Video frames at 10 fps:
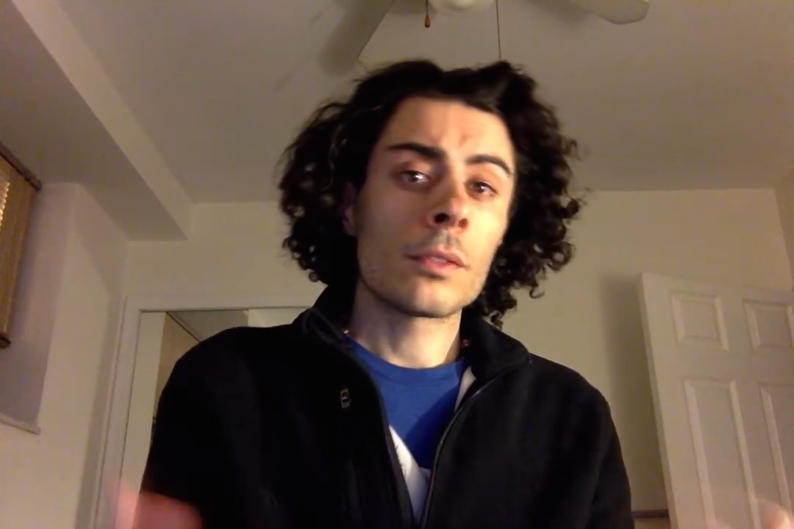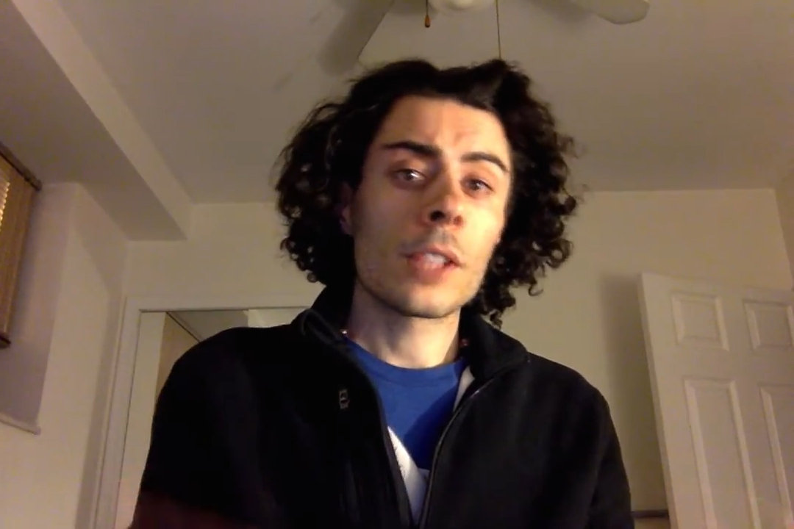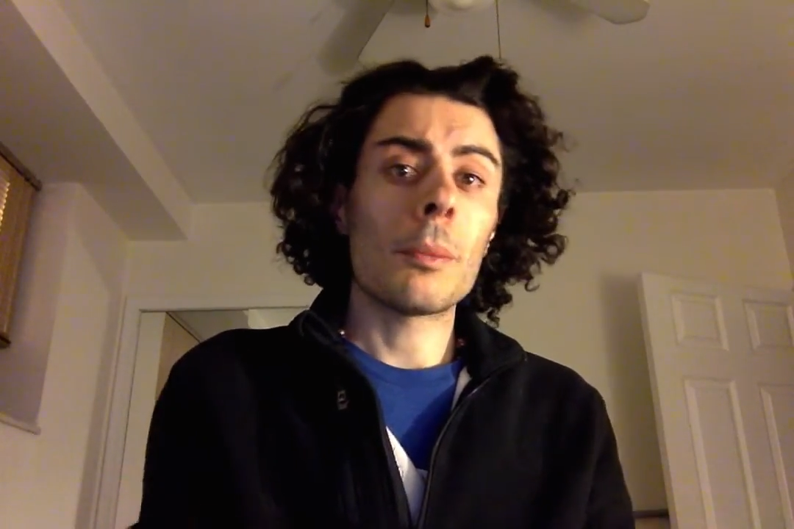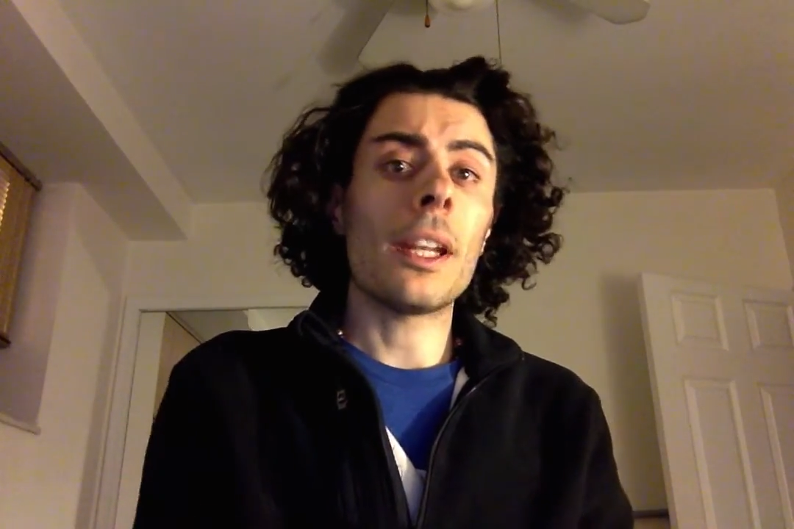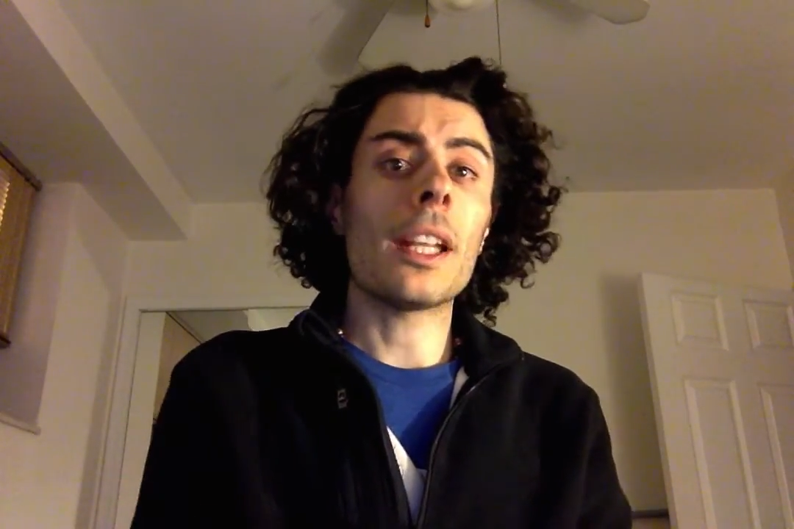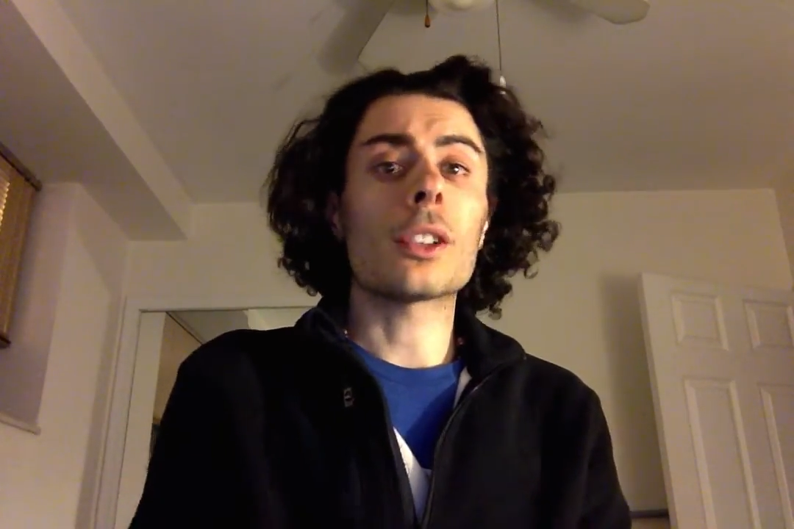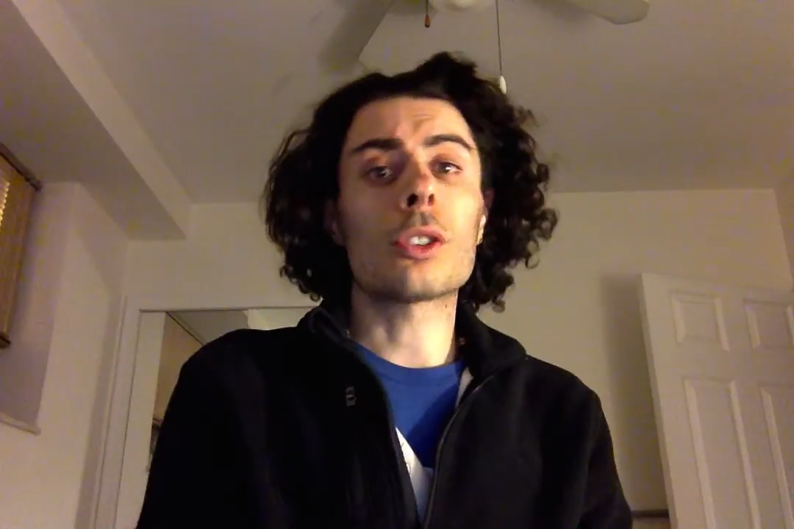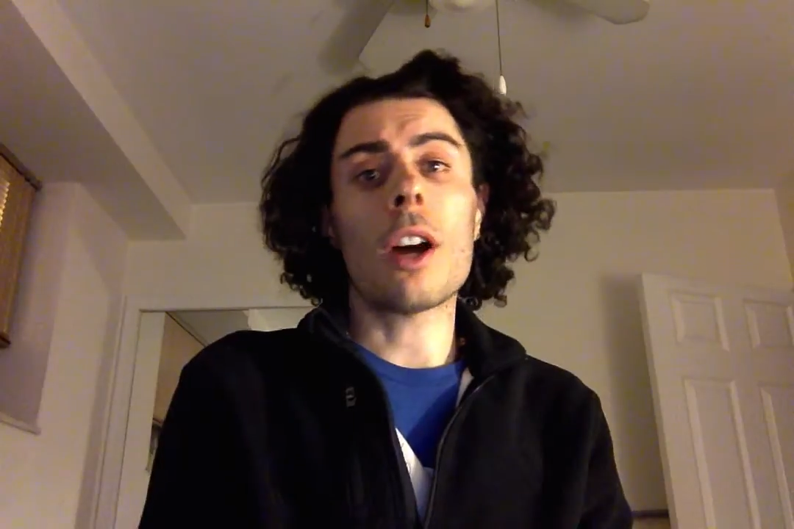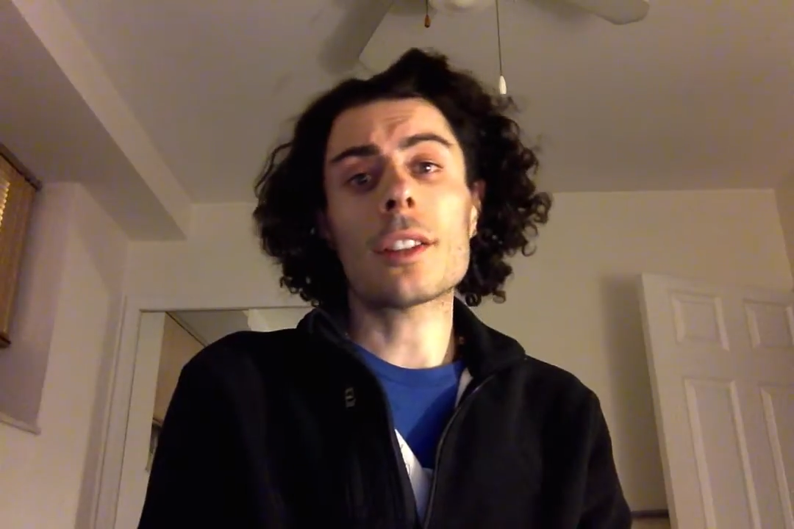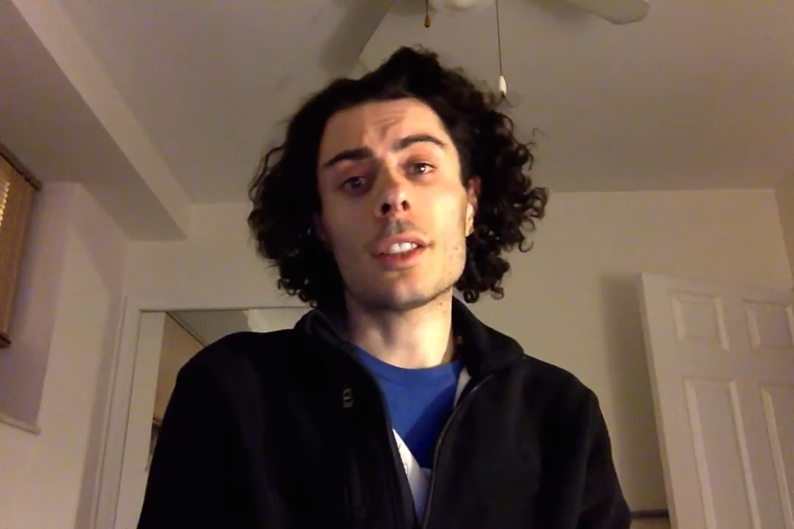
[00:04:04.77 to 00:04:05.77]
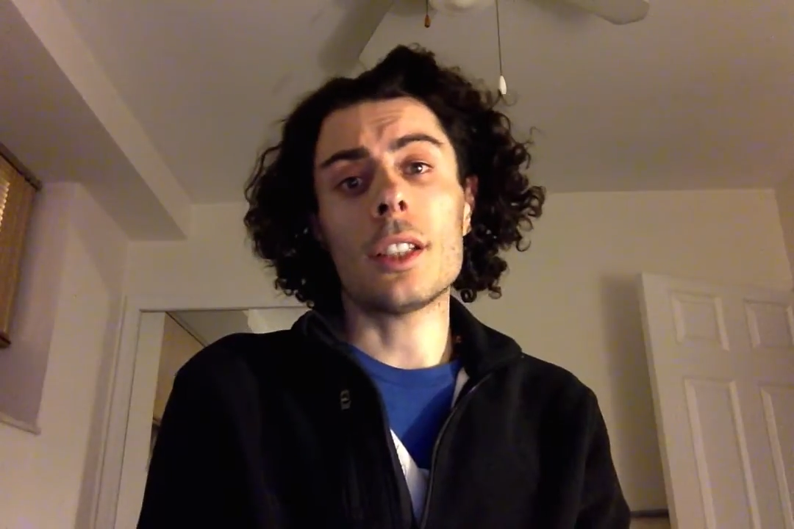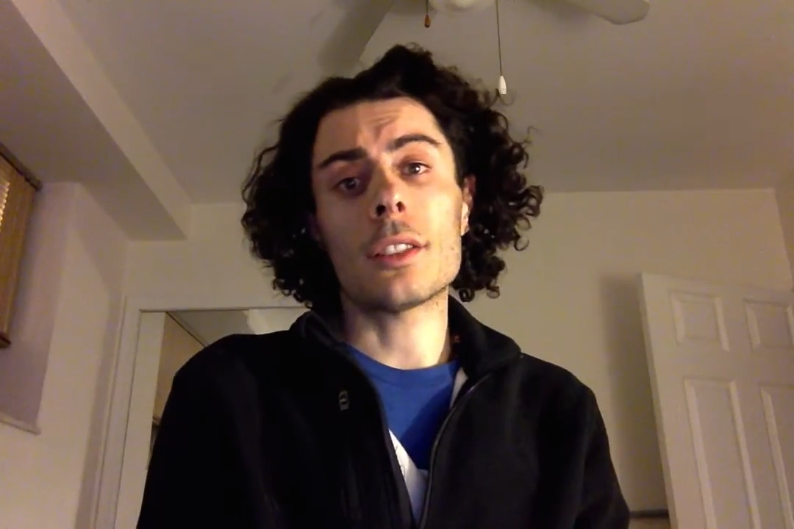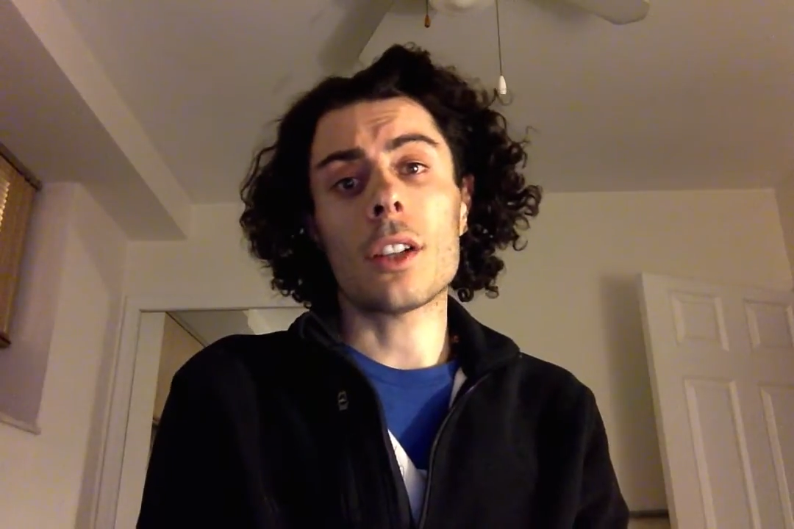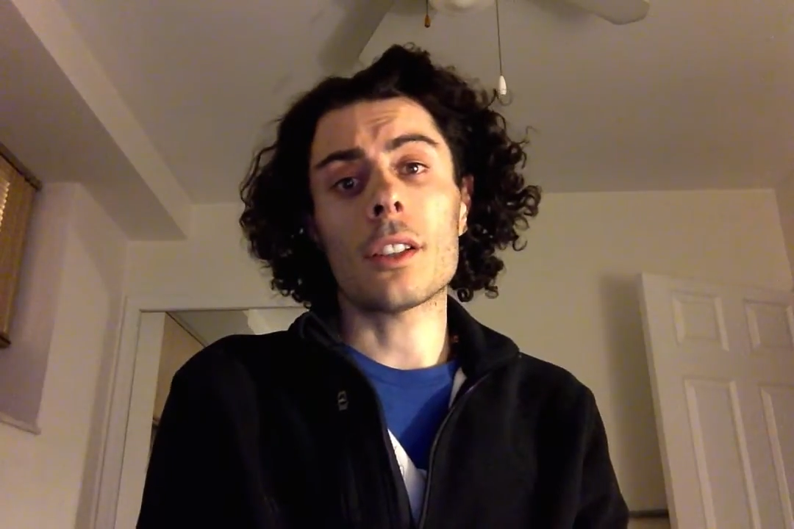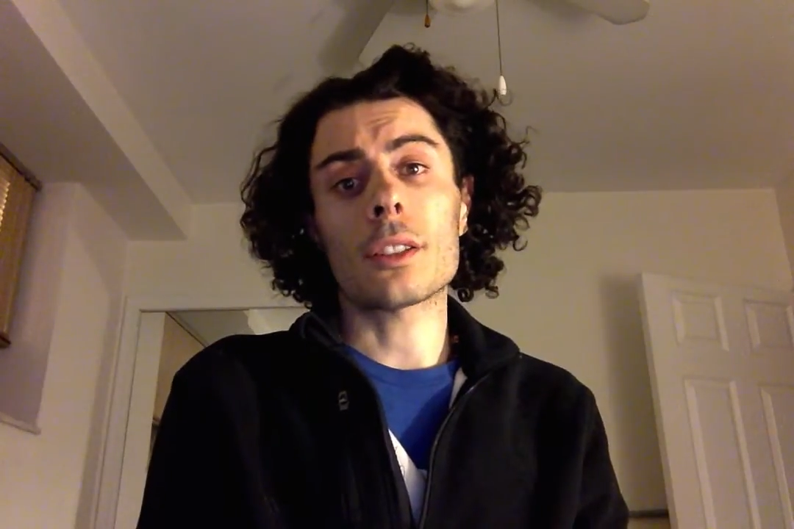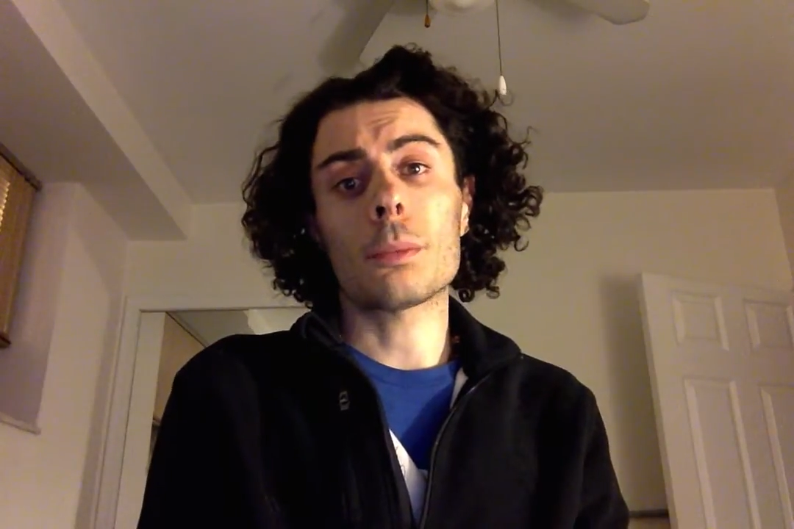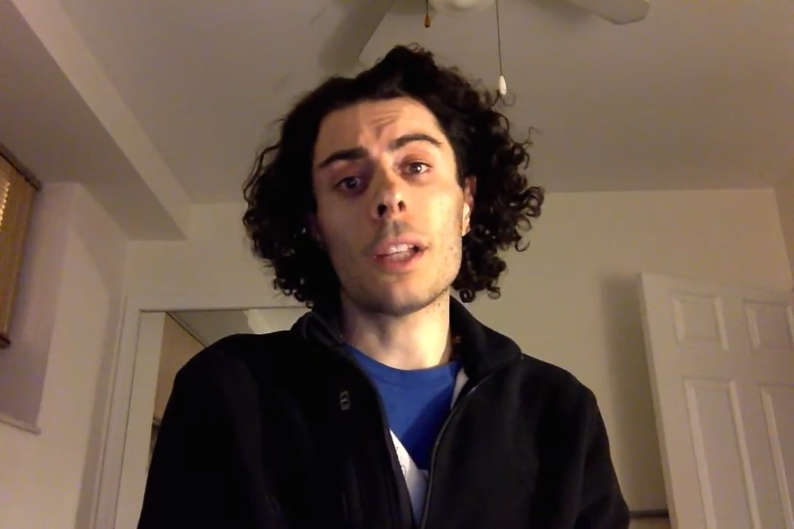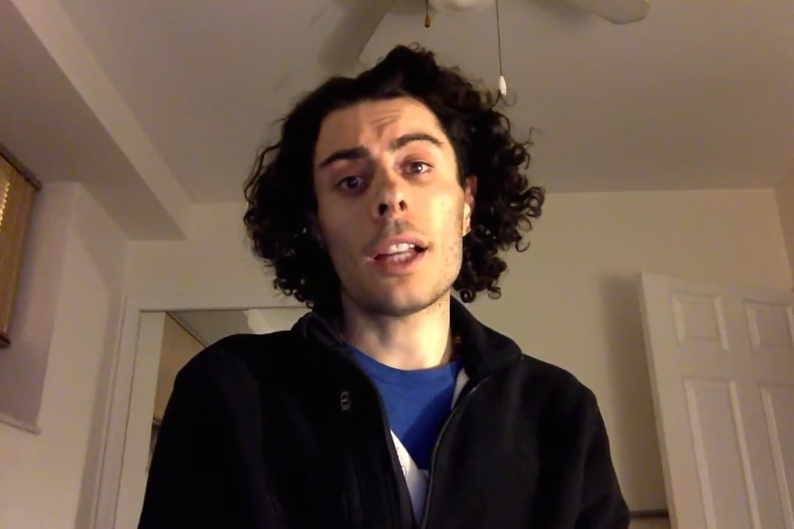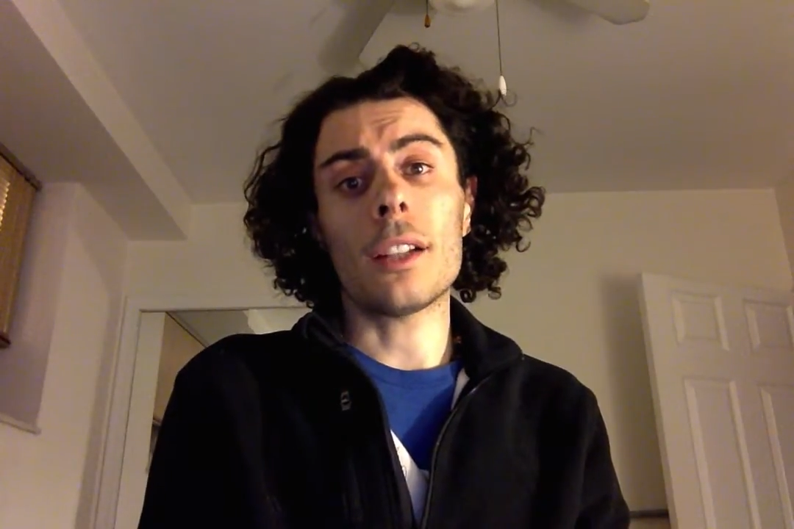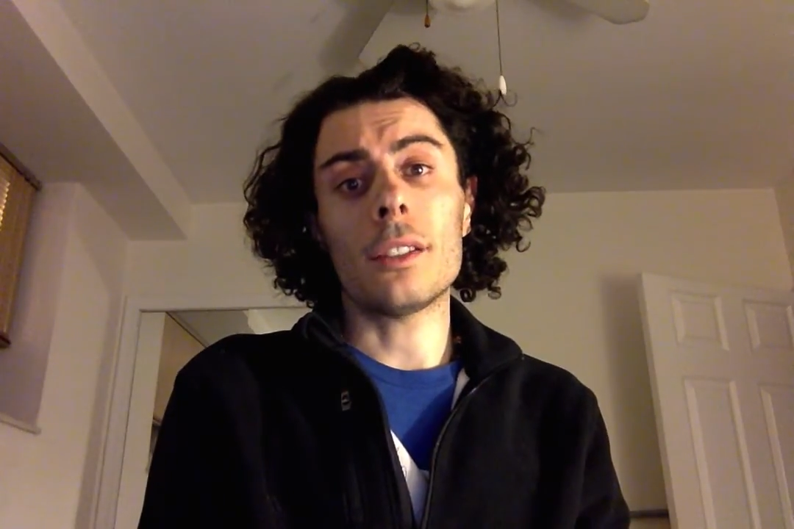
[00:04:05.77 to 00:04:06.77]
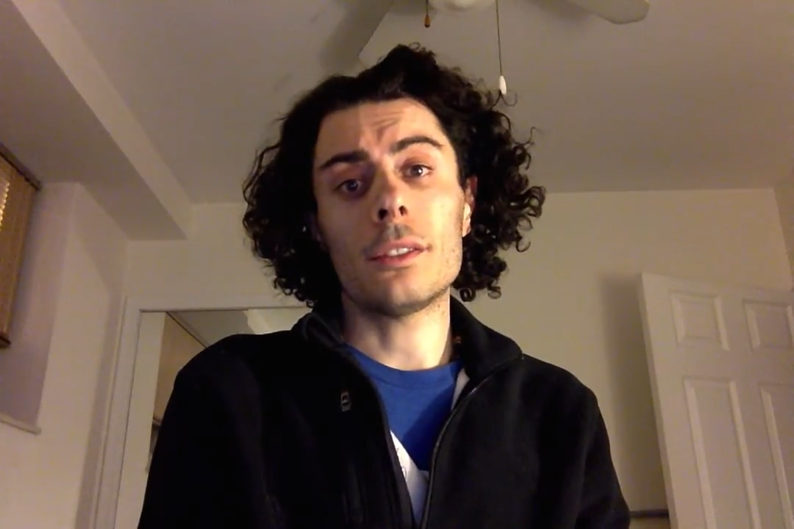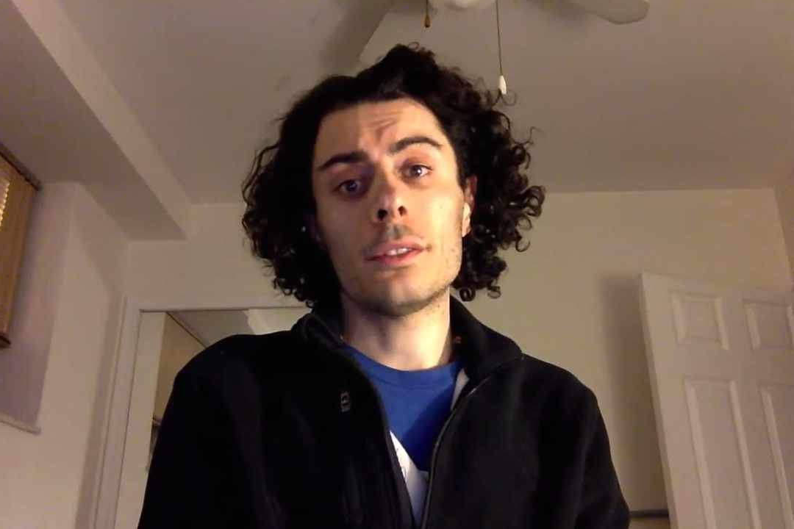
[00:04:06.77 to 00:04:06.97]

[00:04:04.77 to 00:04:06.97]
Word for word: committing atrocities on this planet.